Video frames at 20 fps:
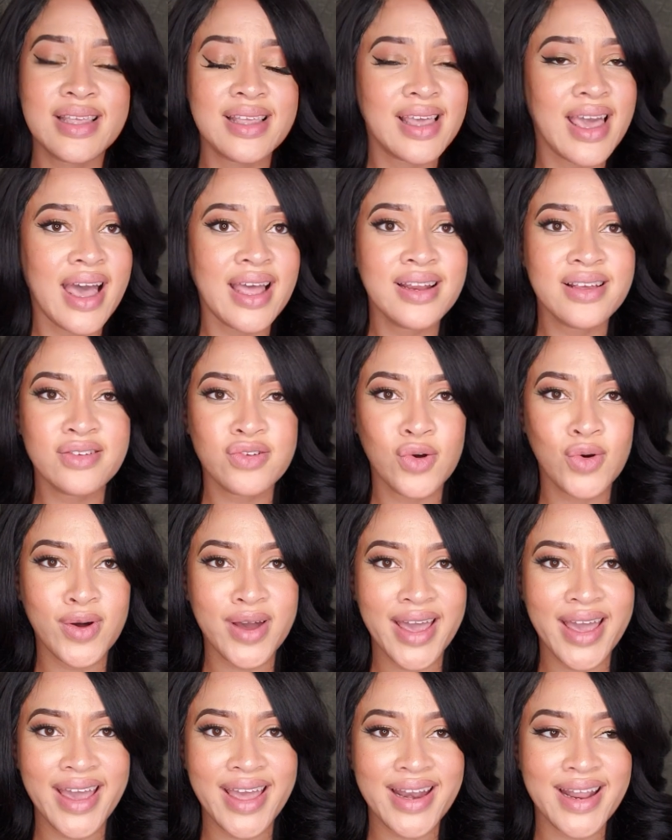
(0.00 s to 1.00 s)
kind of go
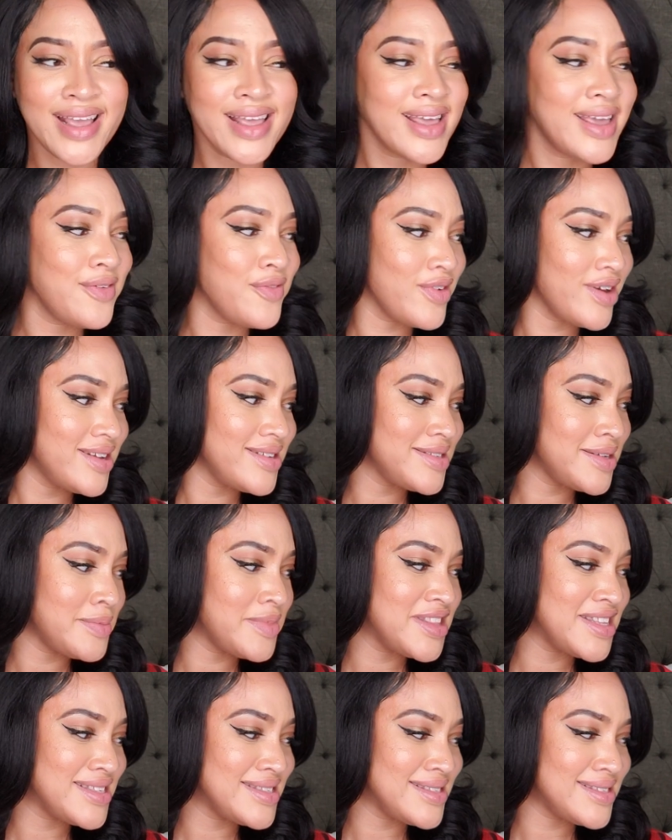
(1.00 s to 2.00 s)
ahead and get rid of some
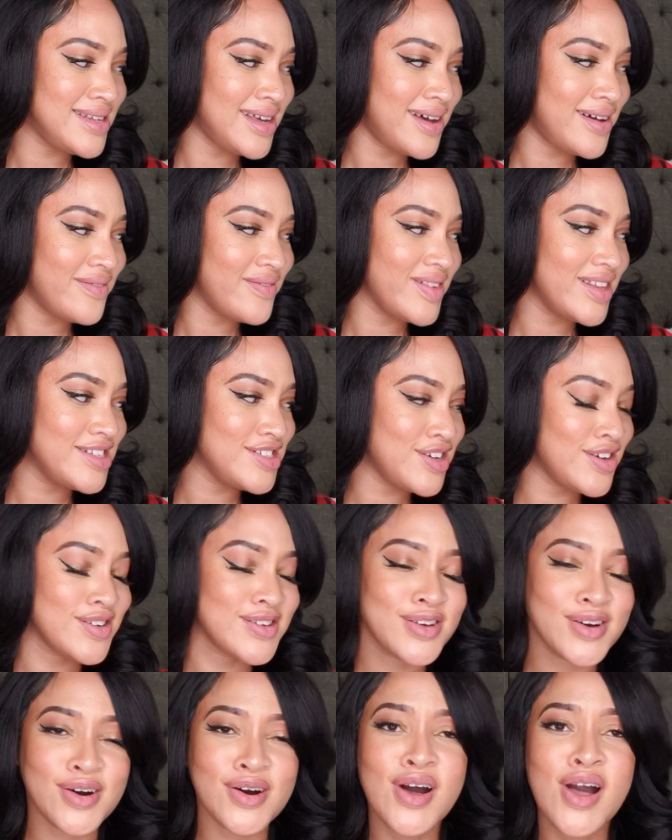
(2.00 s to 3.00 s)
of this stuff, let y'all
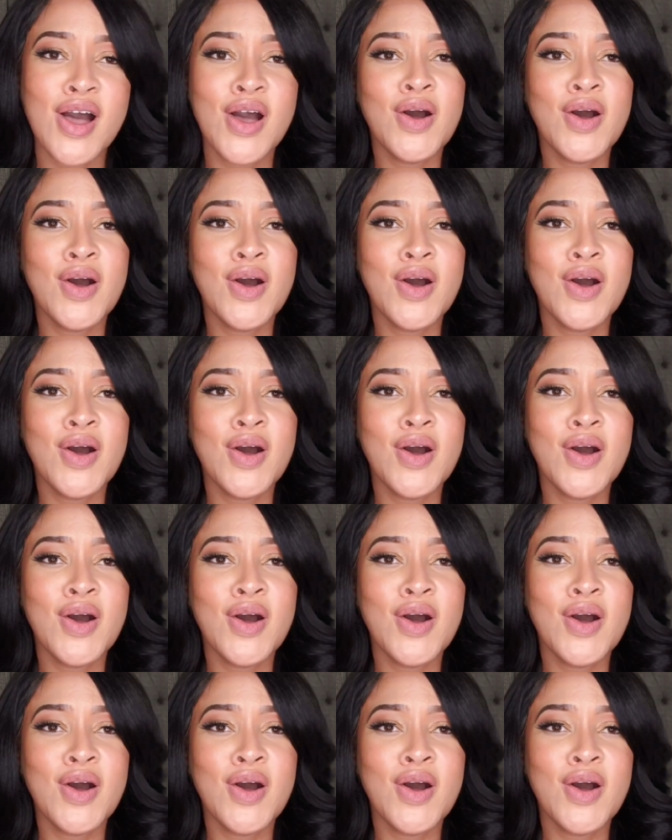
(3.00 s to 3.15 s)
know